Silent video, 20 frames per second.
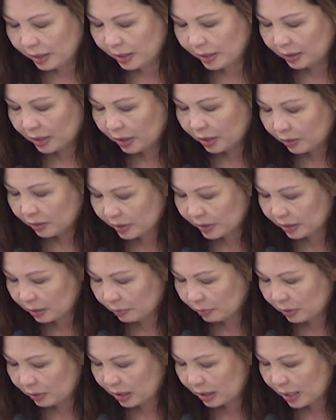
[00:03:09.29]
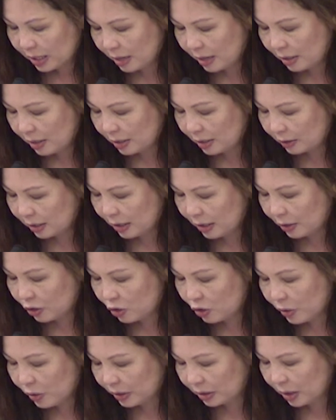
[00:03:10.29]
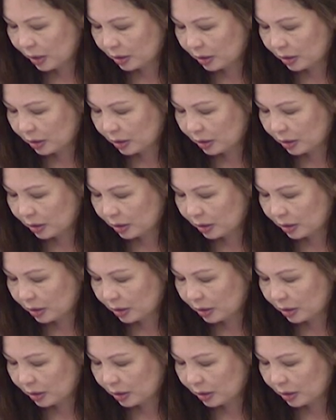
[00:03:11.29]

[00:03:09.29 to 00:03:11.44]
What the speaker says: that terrorism detainees in the U.S.